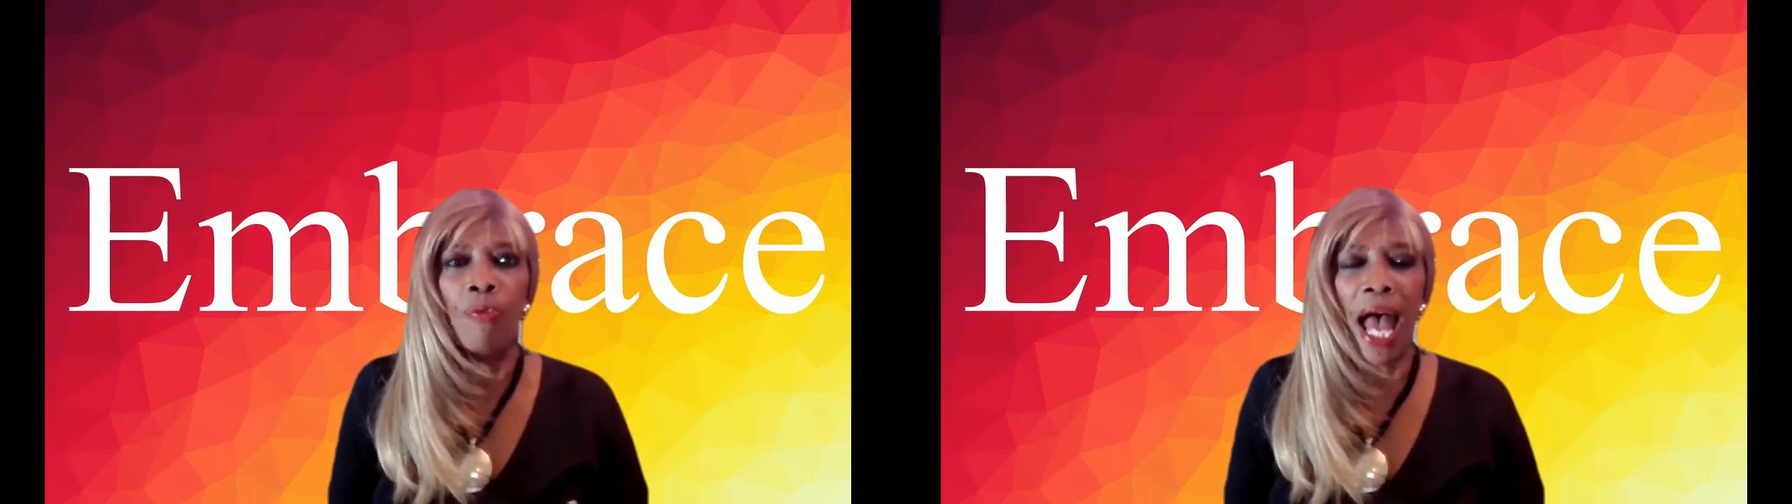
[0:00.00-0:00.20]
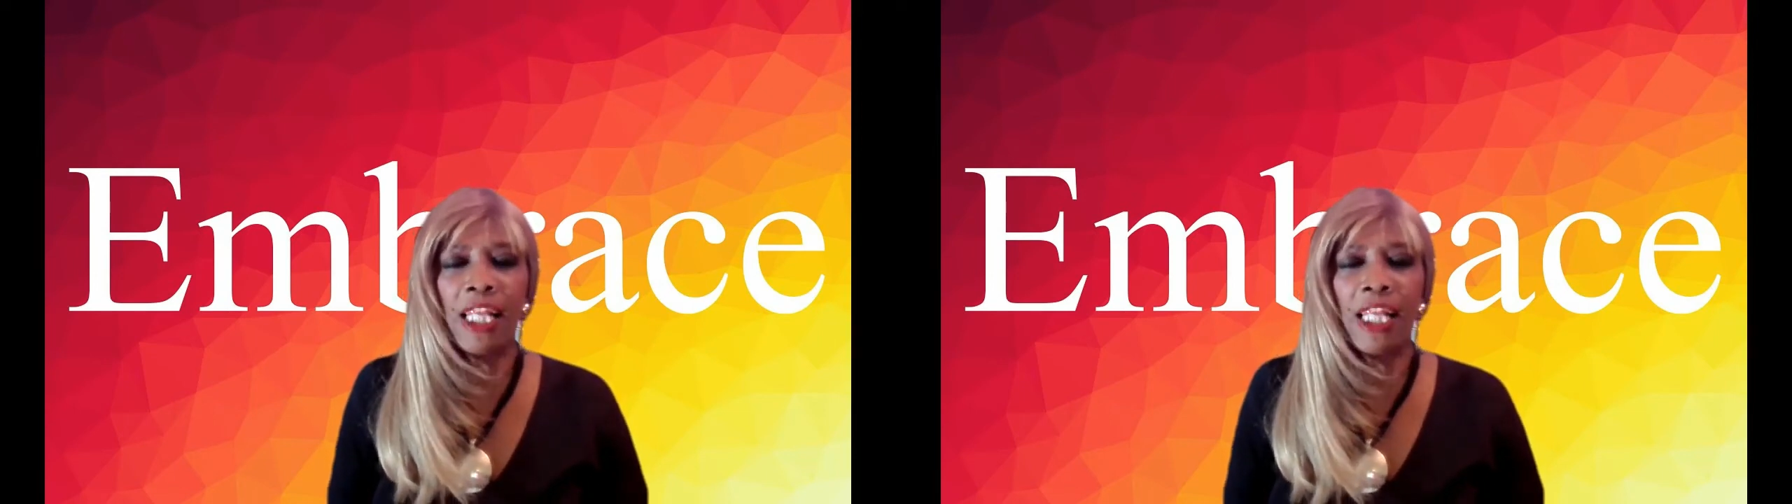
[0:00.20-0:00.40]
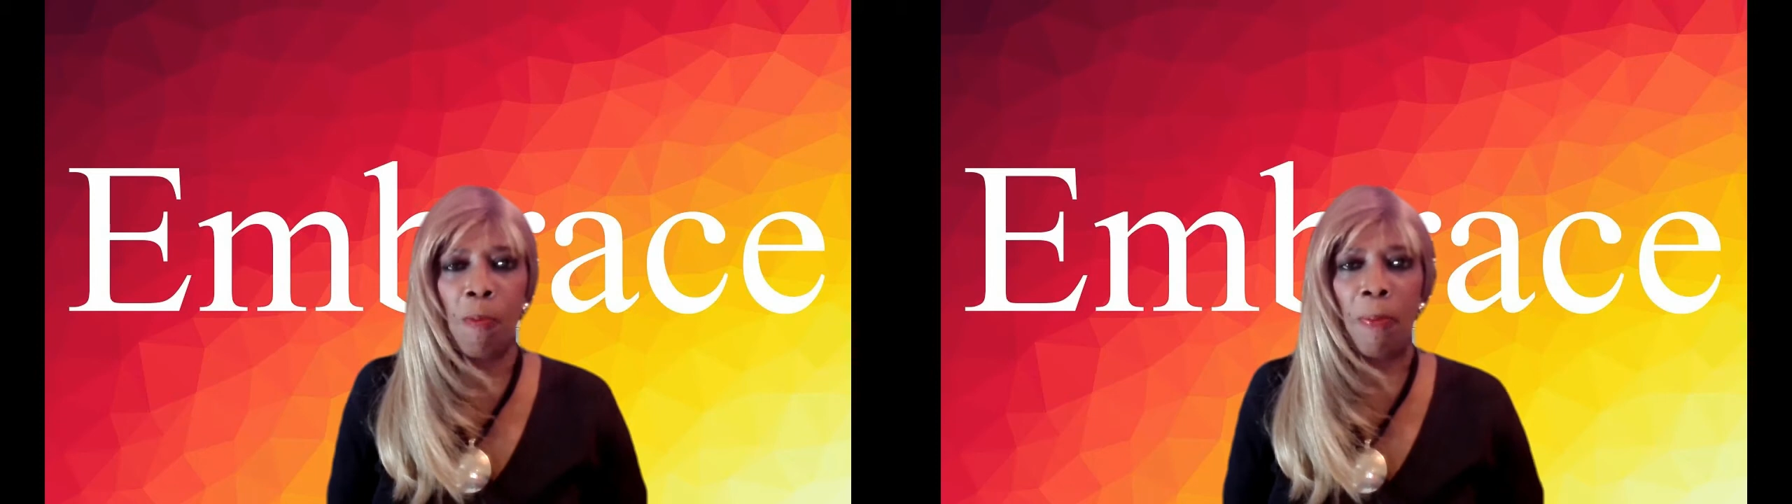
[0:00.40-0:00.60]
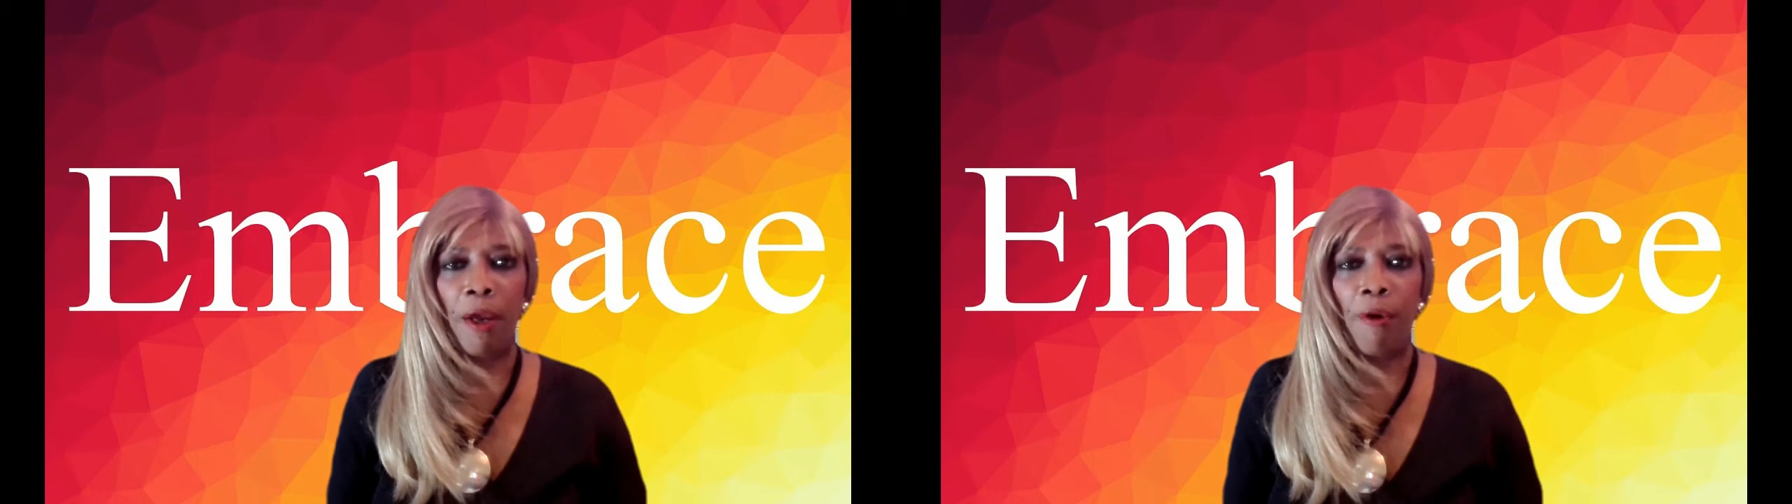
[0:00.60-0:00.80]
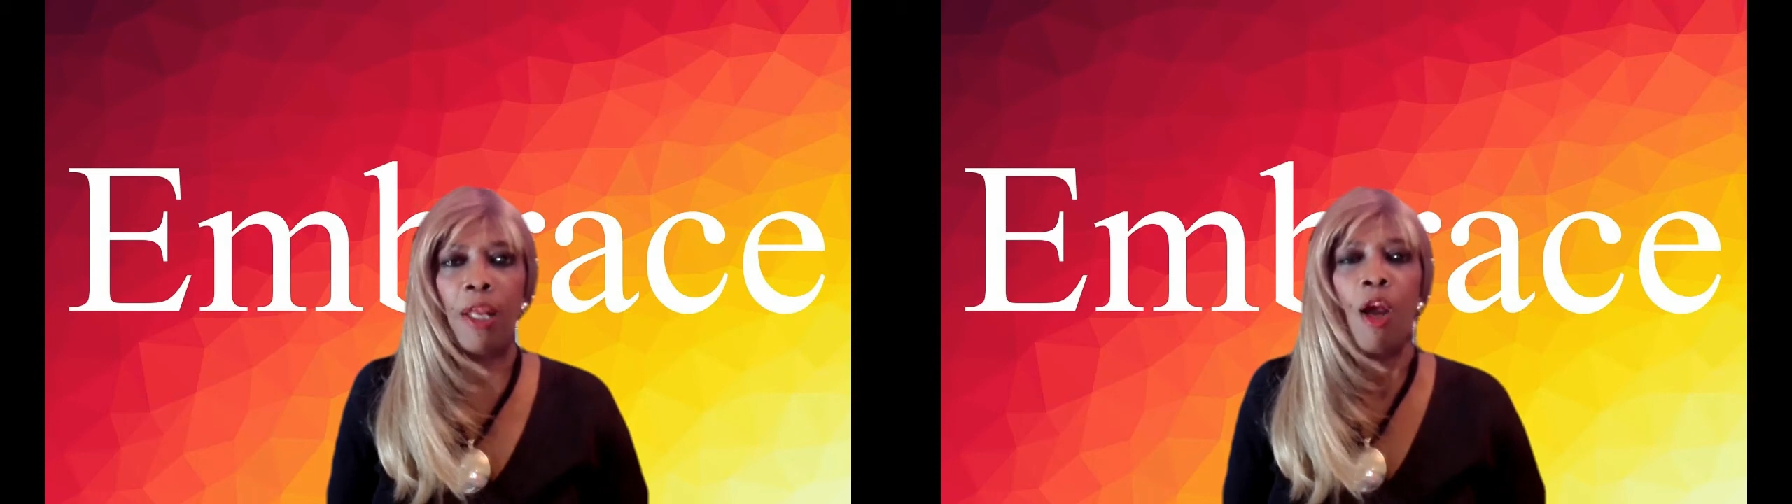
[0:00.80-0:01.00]
that
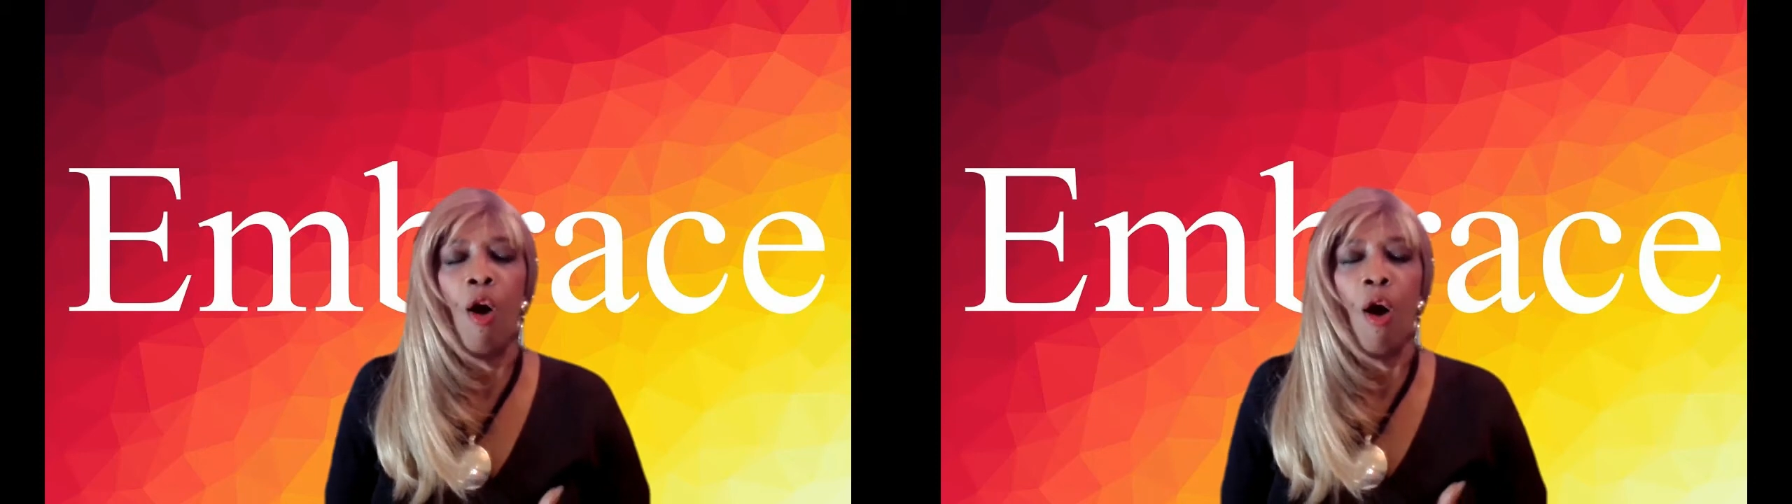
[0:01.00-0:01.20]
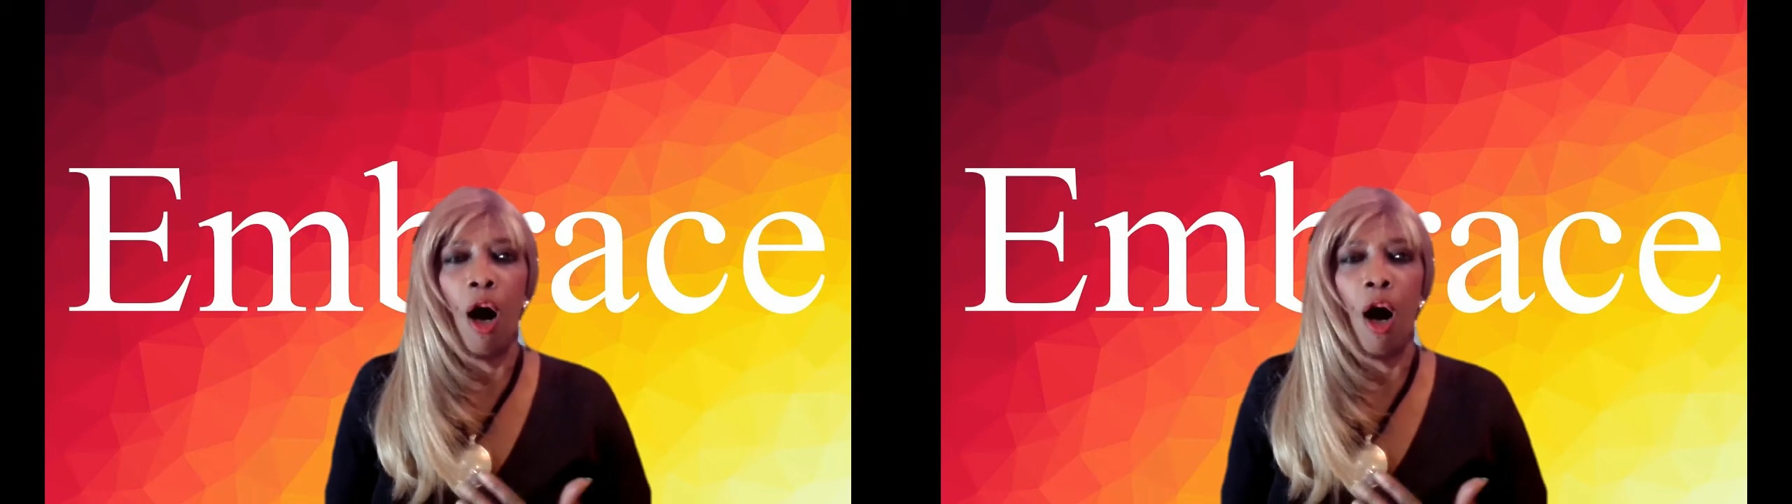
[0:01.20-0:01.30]
spirit